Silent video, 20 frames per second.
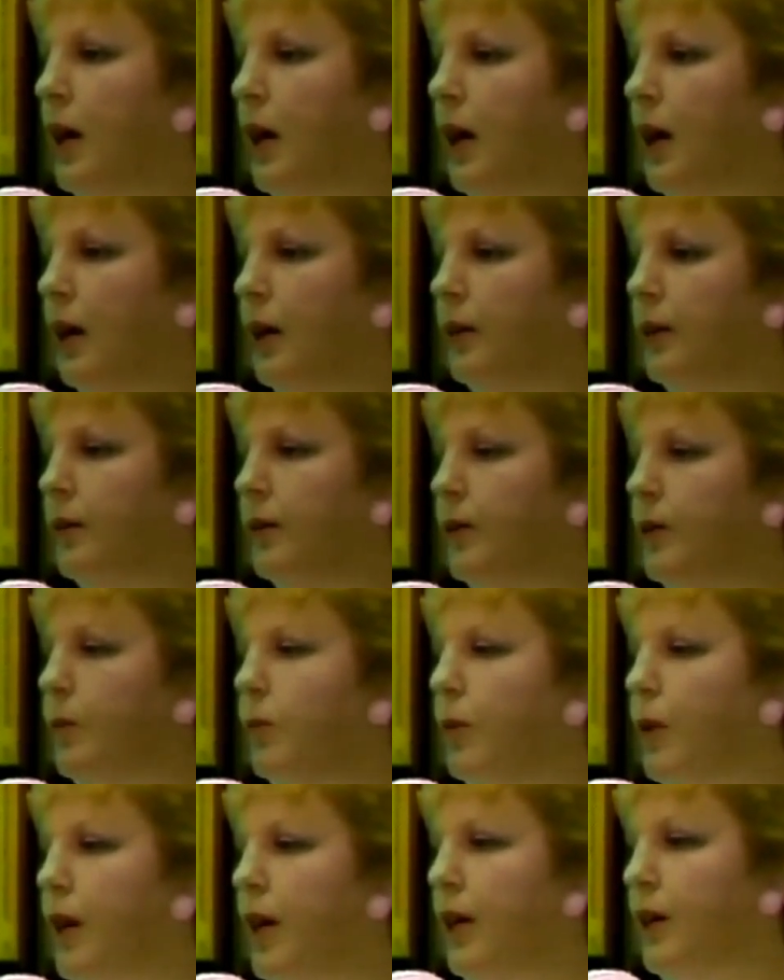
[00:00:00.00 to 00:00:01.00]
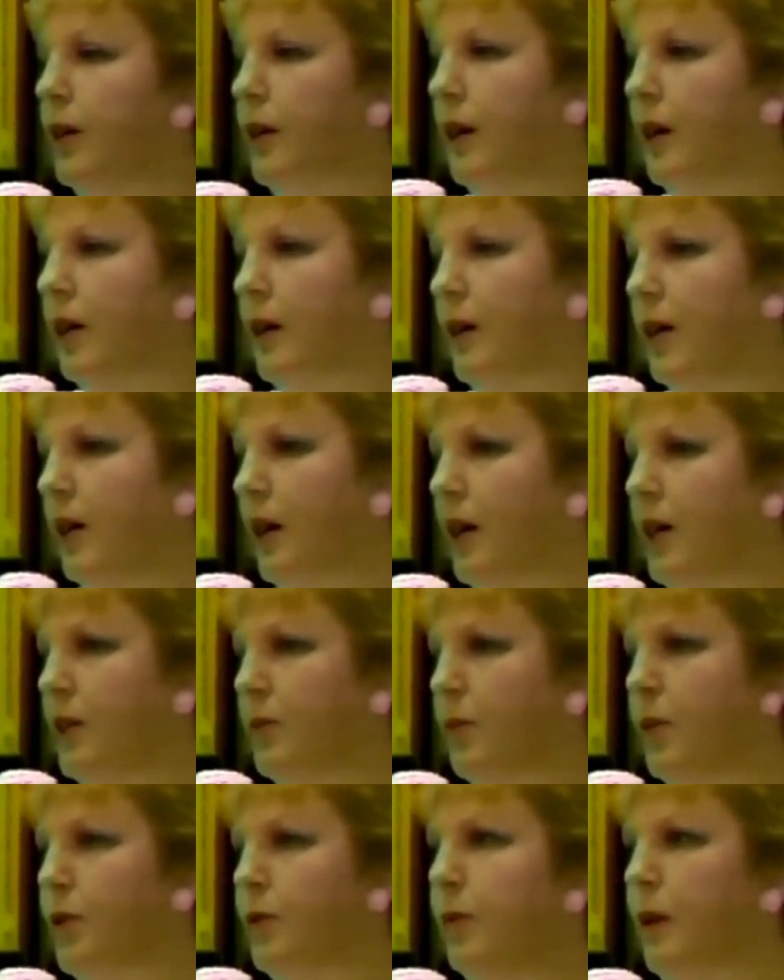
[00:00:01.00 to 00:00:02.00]
Uh, the brain,
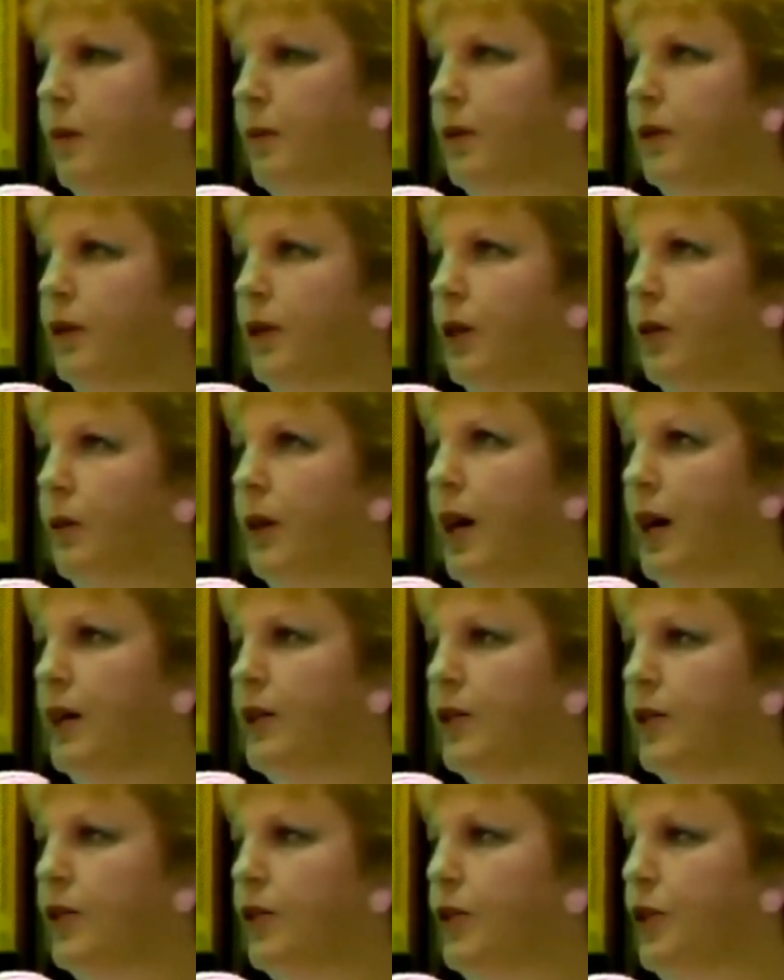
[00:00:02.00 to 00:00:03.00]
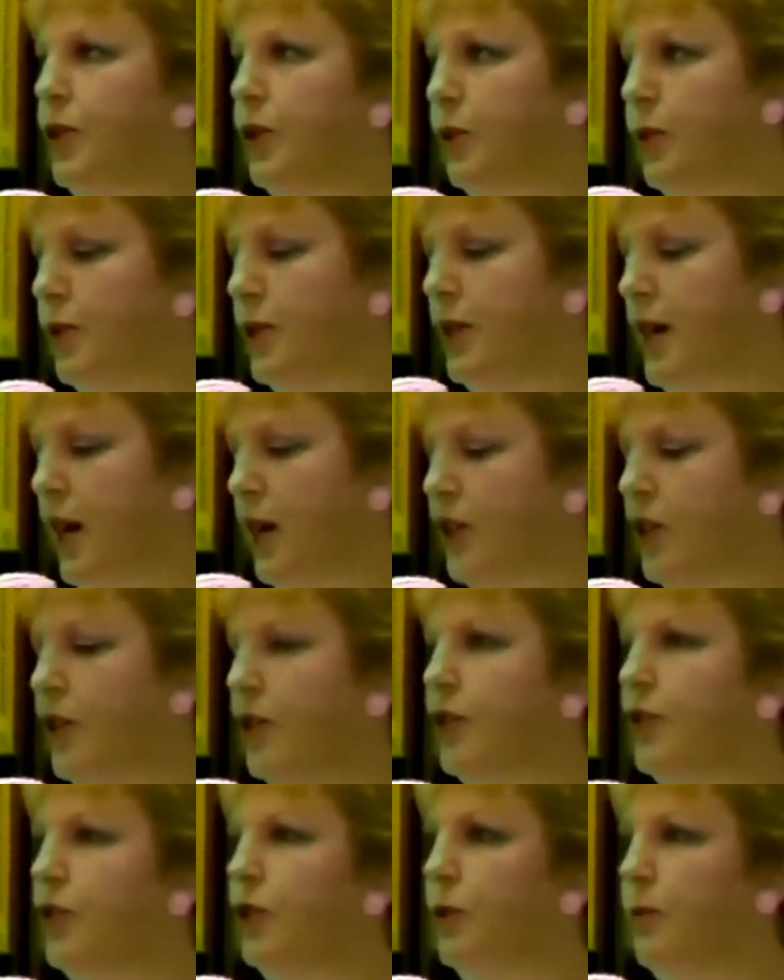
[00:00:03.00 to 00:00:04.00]
as most people know, has two
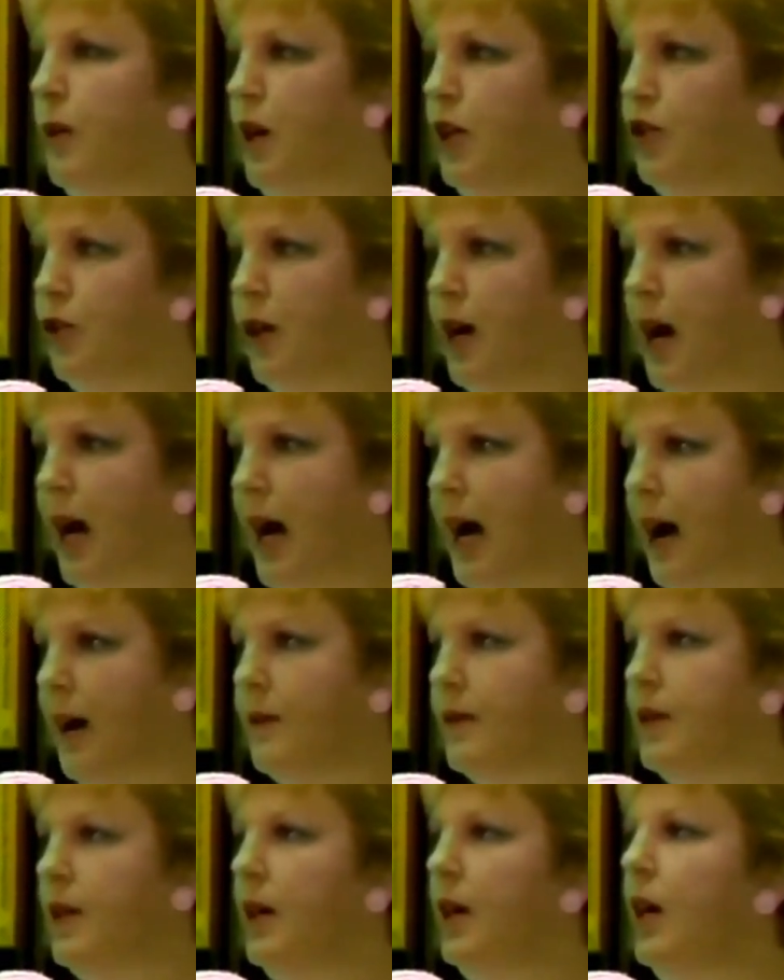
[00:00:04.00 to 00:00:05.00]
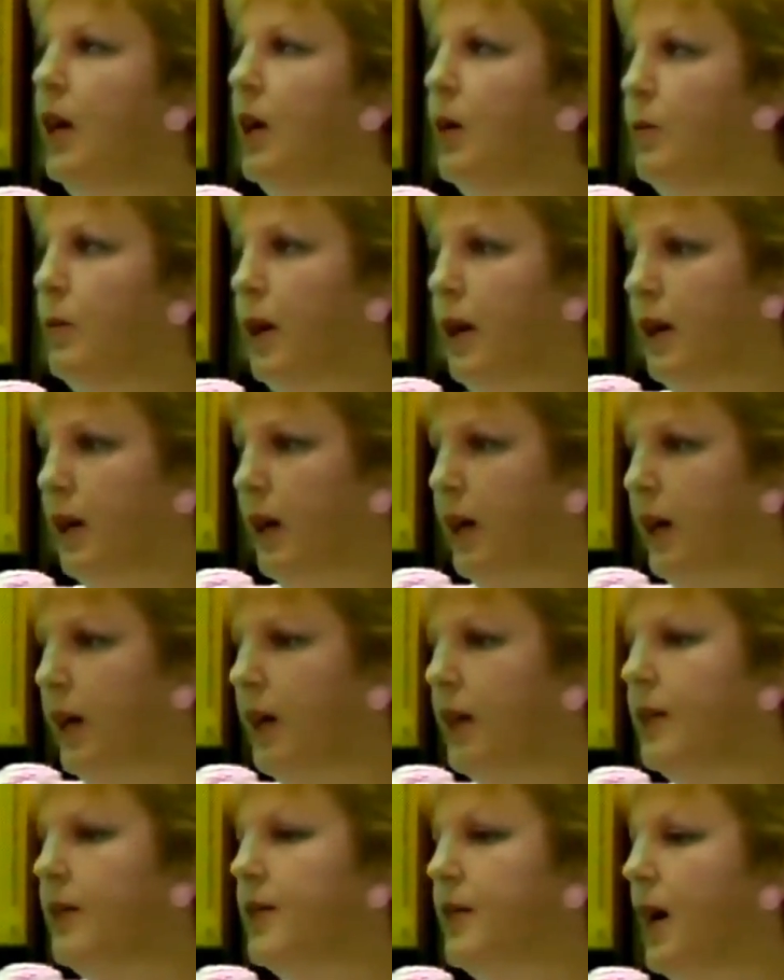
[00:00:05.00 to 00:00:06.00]
sections, two major halves but
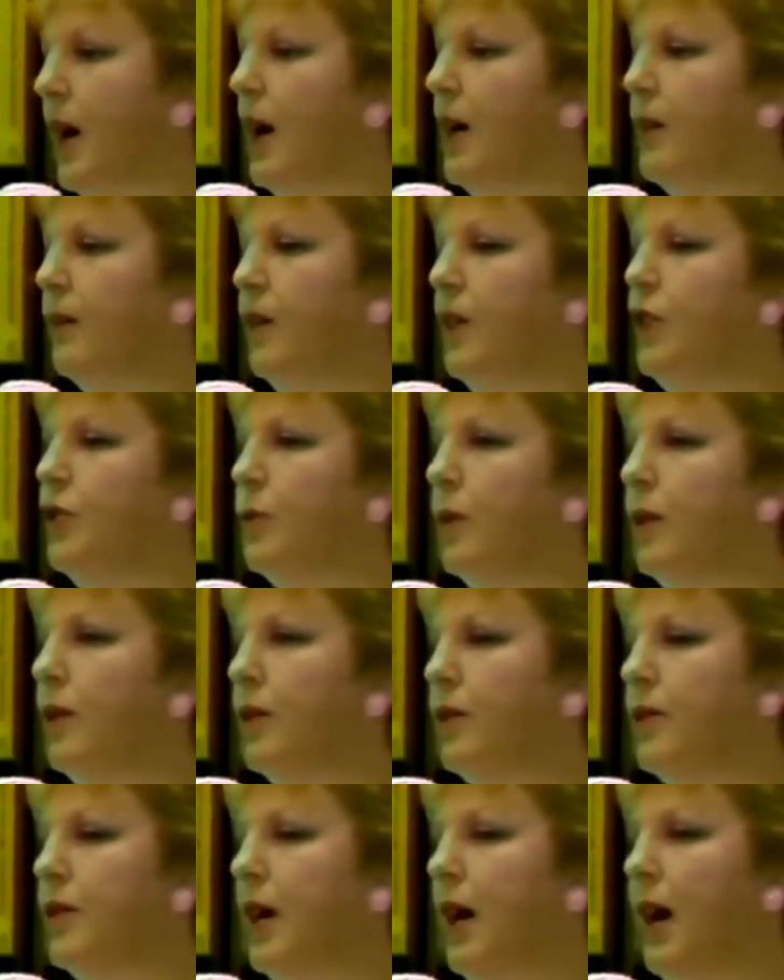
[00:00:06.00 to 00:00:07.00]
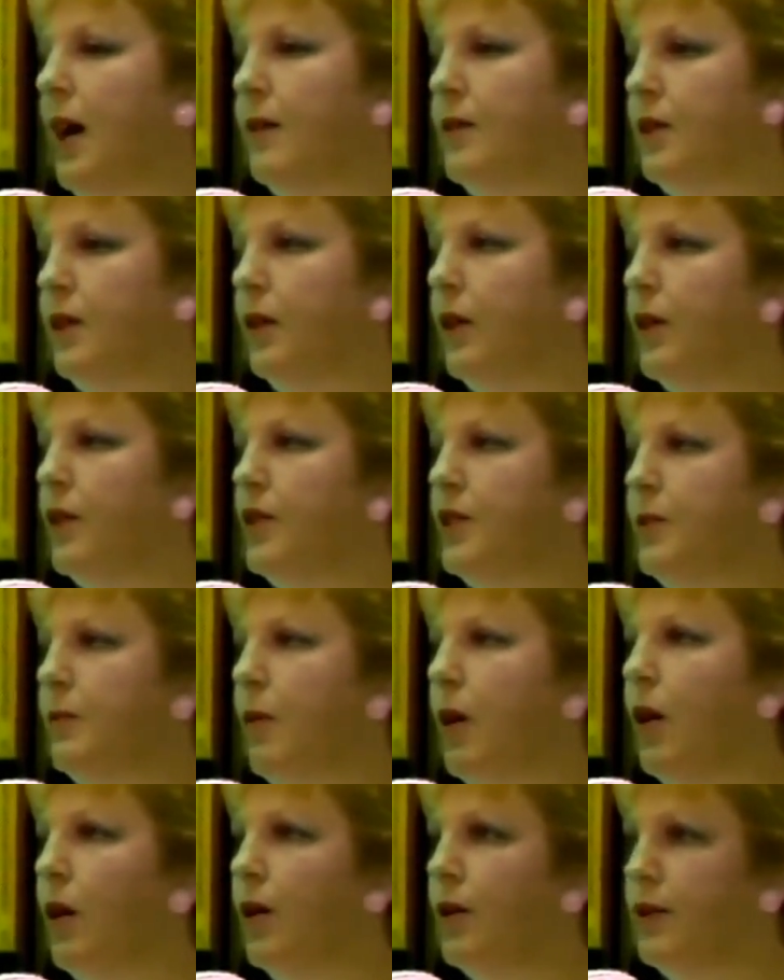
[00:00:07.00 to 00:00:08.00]
inside of each one of those halves, there are
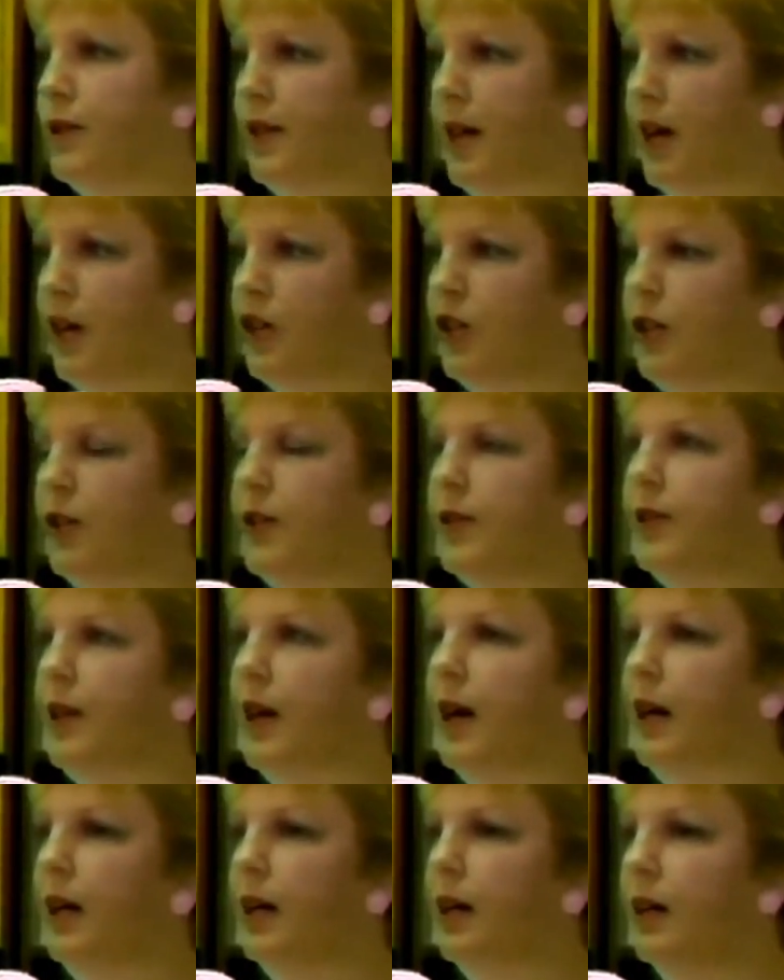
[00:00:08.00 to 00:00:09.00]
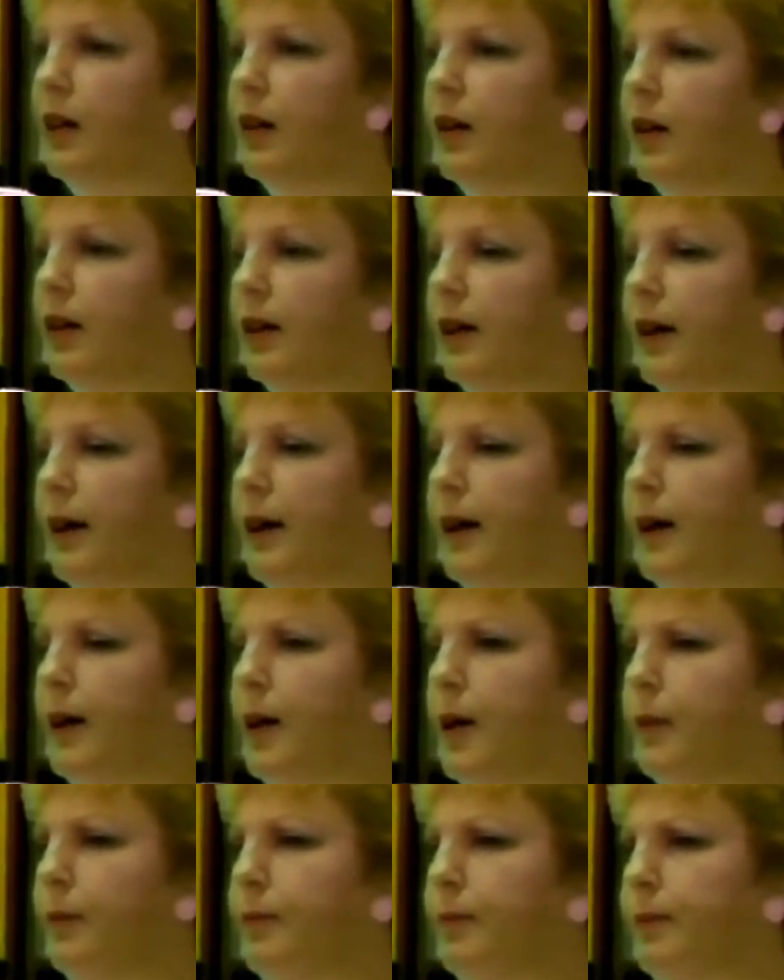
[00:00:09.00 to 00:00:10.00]
small sections like,
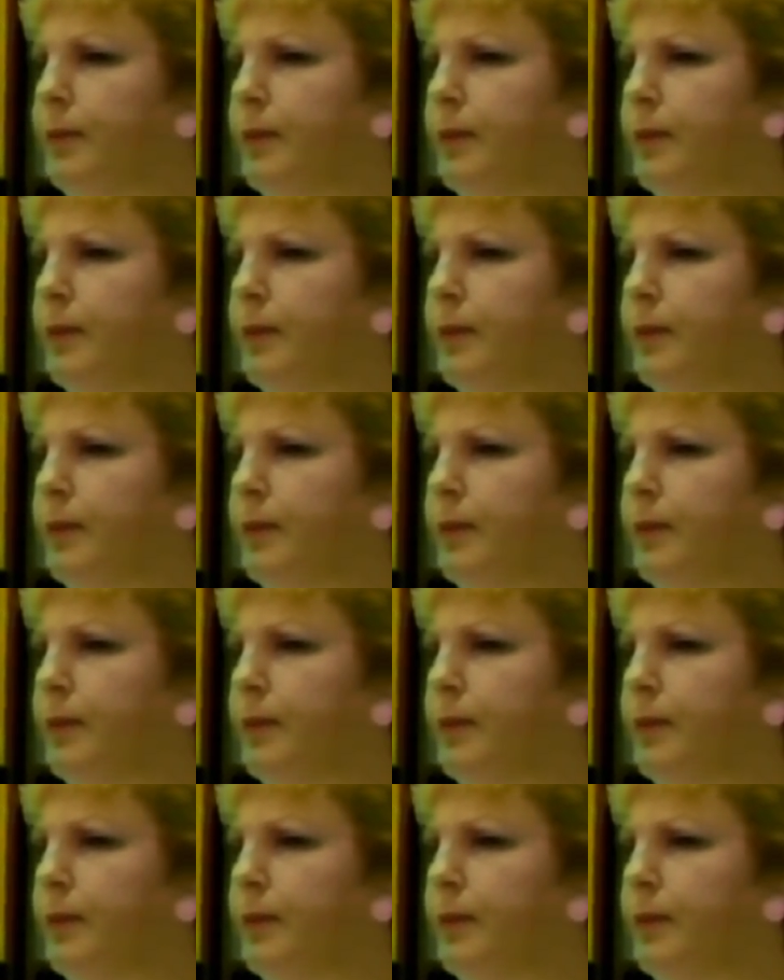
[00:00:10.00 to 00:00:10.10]
uh,